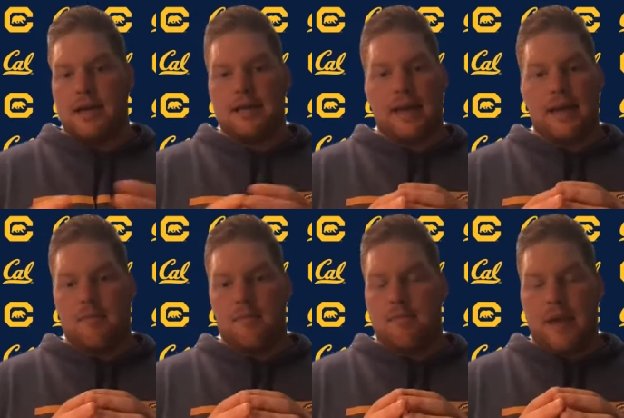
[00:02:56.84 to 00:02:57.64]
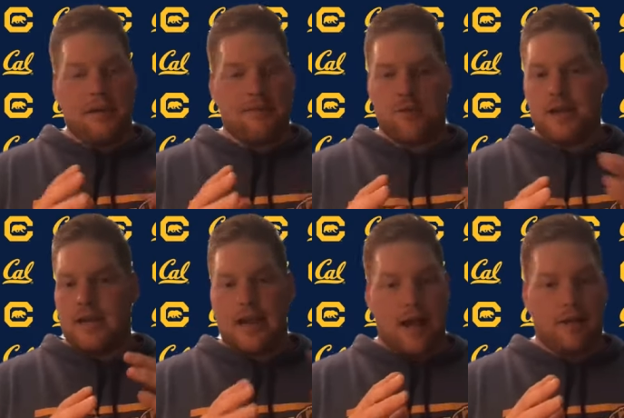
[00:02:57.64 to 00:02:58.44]
get pain free
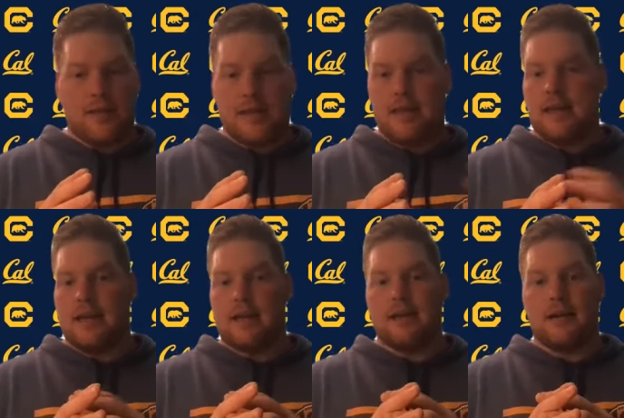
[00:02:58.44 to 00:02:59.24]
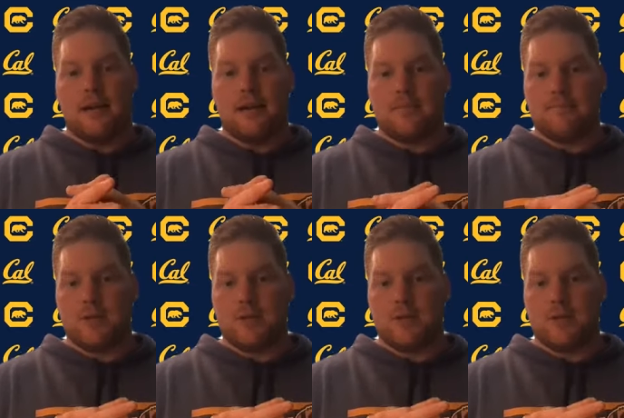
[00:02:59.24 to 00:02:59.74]
and healthy and um,